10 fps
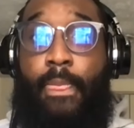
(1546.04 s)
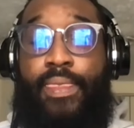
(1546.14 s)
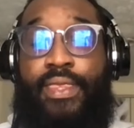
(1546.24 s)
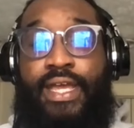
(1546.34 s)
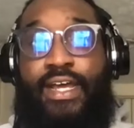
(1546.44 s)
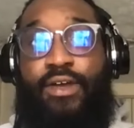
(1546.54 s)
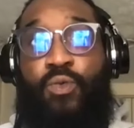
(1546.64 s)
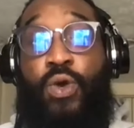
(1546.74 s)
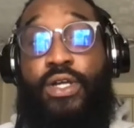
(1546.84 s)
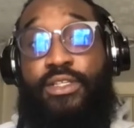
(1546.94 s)
that
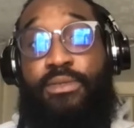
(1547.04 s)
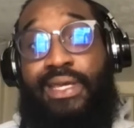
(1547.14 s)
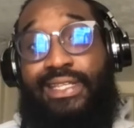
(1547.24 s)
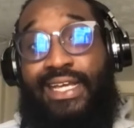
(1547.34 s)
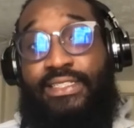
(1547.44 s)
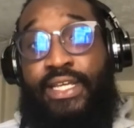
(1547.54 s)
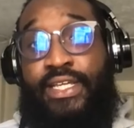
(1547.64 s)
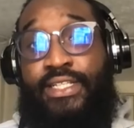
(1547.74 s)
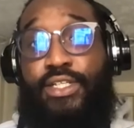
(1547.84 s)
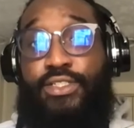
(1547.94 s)
want to make that
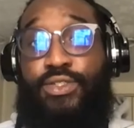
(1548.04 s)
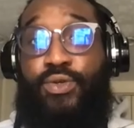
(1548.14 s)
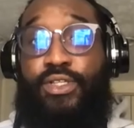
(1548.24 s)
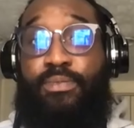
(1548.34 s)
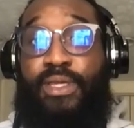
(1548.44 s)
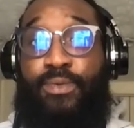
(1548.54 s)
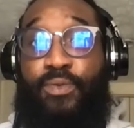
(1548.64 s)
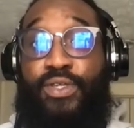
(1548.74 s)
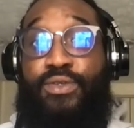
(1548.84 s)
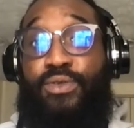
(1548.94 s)
change. So are the people
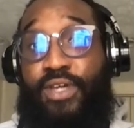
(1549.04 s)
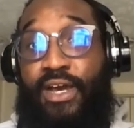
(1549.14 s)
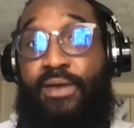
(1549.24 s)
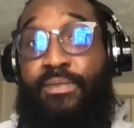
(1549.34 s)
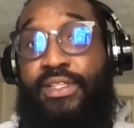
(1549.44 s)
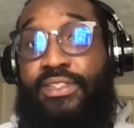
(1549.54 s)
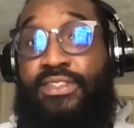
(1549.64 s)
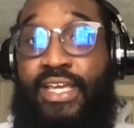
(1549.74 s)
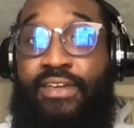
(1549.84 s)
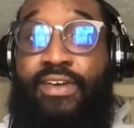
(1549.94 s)
when you come and
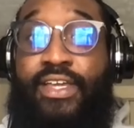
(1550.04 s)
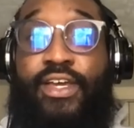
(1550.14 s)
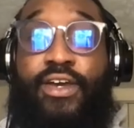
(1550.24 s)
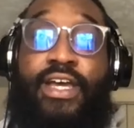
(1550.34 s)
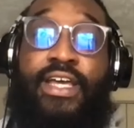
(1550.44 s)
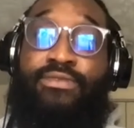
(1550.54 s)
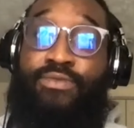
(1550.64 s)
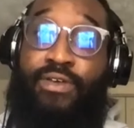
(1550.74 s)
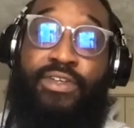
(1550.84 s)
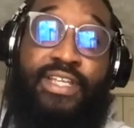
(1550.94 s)
say like, yo, have
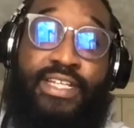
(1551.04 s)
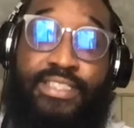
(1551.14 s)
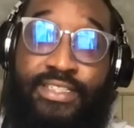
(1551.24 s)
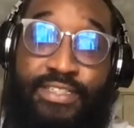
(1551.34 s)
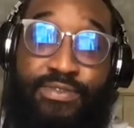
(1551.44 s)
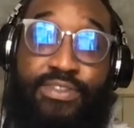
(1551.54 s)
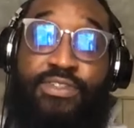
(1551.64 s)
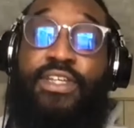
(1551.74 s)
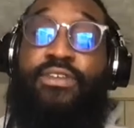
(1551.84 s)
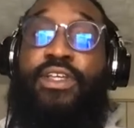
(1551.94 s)
we tested this with
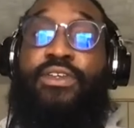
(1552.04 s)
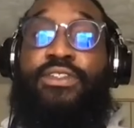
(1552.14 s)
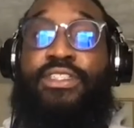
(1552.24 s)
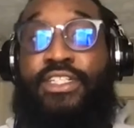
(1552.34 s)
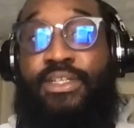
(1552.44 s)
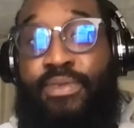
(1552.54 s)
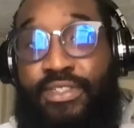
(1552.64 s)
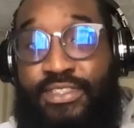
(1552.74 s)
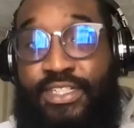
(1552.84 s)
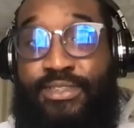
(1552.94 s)
screen readers? Is the email
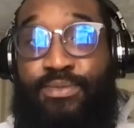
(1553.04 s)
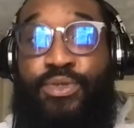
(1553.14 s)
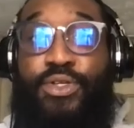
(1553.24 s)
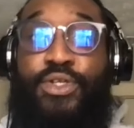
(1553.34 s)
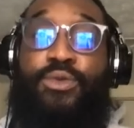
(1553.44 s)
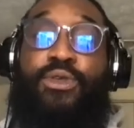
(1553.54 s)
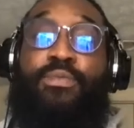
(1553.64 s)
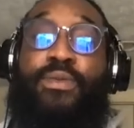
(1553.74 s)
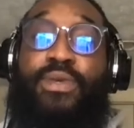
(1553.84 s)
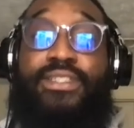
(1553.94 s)
accessible? Who are the
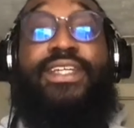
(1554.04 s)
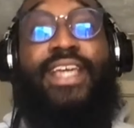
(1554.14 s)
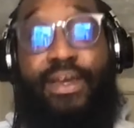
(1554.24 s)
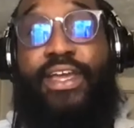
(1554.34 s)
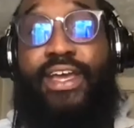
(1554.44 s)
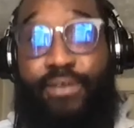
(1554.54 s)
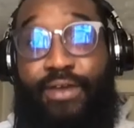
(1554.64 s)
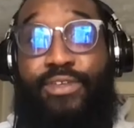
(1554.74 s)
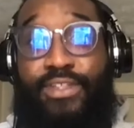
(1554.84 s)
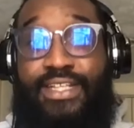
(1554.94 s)
people that say, yeah,
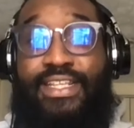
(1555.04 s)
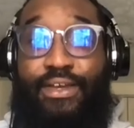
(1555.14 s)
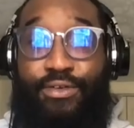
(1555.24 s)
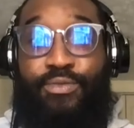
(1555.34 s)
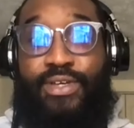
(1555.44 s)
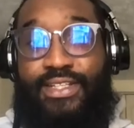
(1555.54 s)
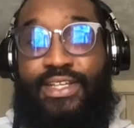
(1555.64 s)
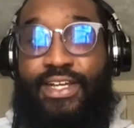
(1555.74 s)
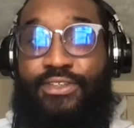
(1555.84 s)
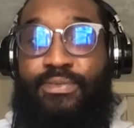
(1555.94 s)
have we done that? Who have we got to
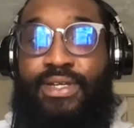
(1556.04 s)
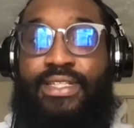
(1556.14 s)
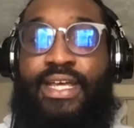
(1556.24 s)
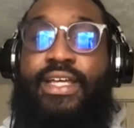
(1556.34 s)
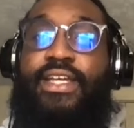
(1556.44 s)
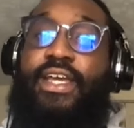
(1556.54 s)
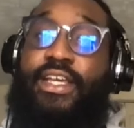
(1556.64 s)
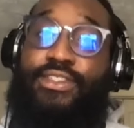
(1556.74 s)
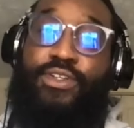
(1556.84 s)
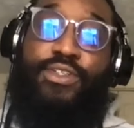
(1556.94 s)
talk to about that?
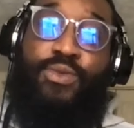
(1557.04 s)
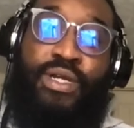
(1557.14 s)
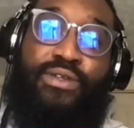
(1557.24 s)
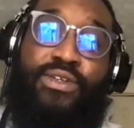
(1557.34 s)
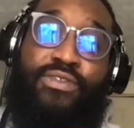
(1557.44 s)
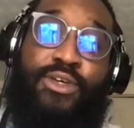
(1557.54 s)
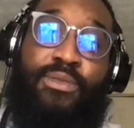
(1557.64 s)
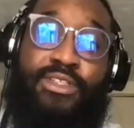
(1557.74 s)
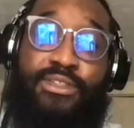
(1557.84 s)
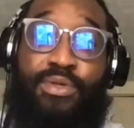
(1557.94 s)
And start to work with them
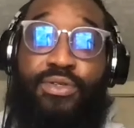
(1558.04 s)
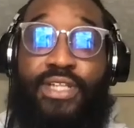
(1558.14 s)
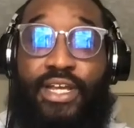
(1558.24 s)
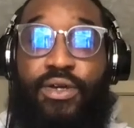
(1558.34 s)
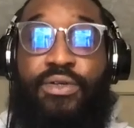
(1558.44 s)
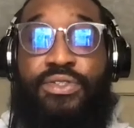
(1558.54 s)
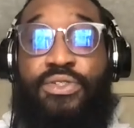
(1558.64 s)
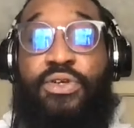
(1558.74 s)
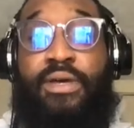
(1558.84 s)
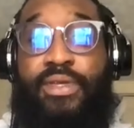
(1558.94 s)
and just build that
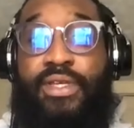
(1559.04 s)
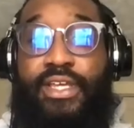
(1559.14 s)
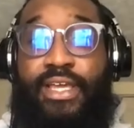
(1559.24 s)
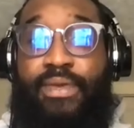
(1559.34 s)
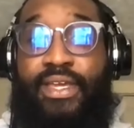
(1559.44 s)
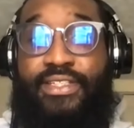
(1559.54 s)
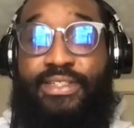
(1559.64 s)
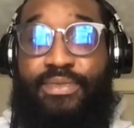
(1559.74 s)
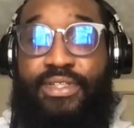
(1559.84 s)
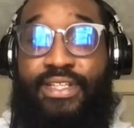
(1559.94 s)
culture up and make it
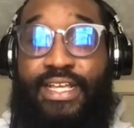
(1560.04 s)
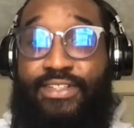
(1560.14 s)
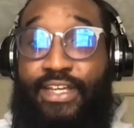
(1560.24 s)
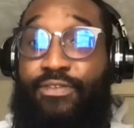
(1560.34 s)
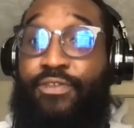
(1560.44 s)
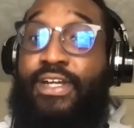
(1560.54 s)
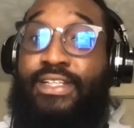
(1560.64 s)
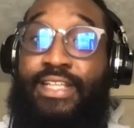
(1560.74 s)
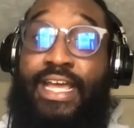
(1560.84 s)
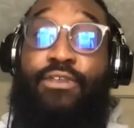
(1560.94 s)
something that's like fun
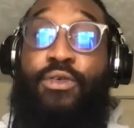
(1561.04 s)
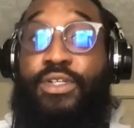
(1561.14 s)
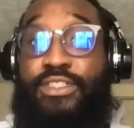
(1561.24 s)
and everyone